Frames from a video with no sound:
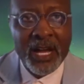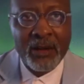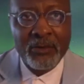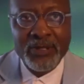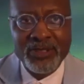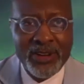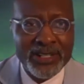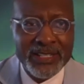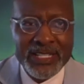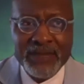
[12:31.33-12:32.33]
we started
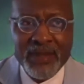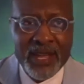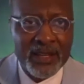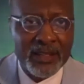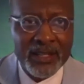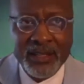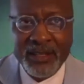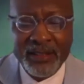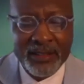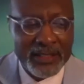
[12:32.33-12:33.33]

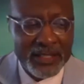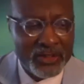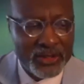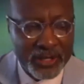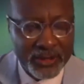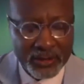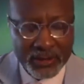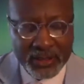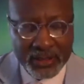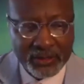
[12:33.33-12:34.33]
emailing each other.
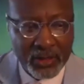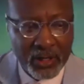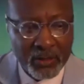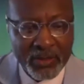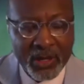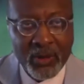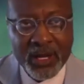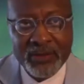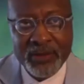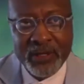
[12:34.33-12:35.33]
He had saw where my
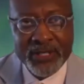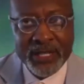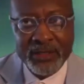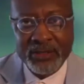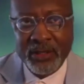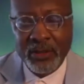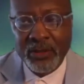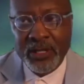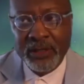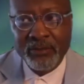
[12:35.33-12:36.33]
wife, Jackie
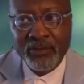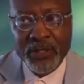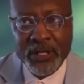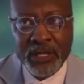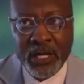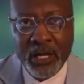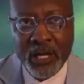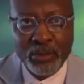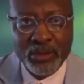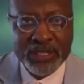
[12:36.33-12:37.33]
Stone, had
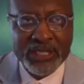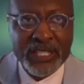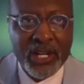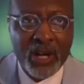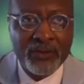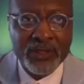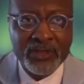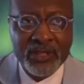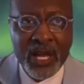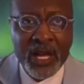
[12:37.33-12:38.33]
helped to clean off a
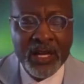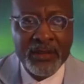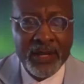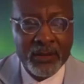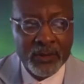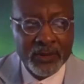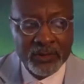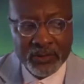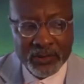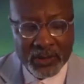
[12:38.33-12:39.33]
sign that
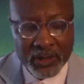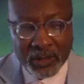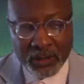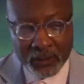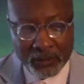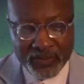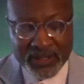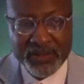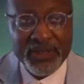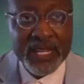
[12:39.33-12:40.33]
was
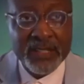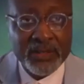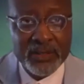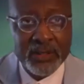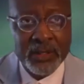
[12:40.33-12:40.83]
defaced